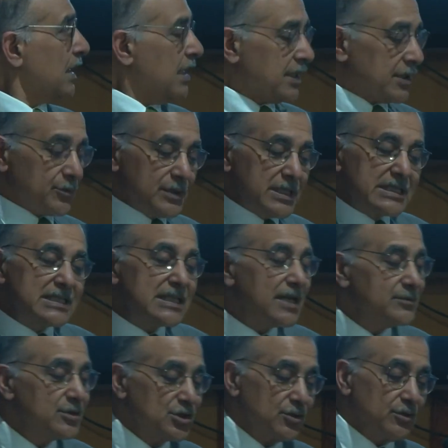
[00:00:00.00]
The reason
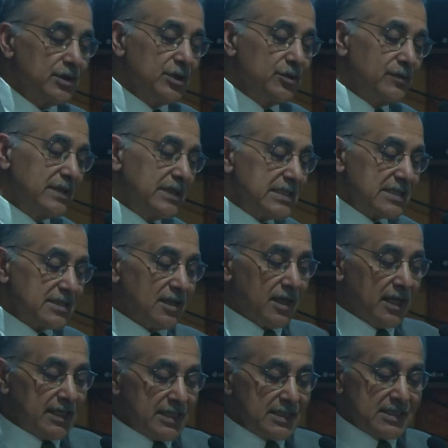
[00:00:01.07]
I'm showing you this
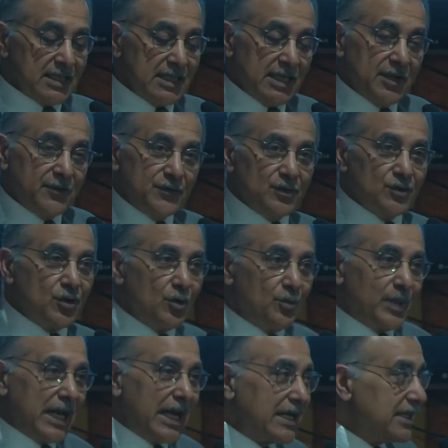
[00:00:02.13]
slide is if you go
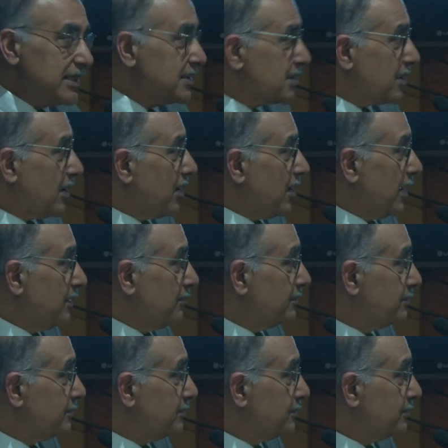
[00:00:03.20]
back in time,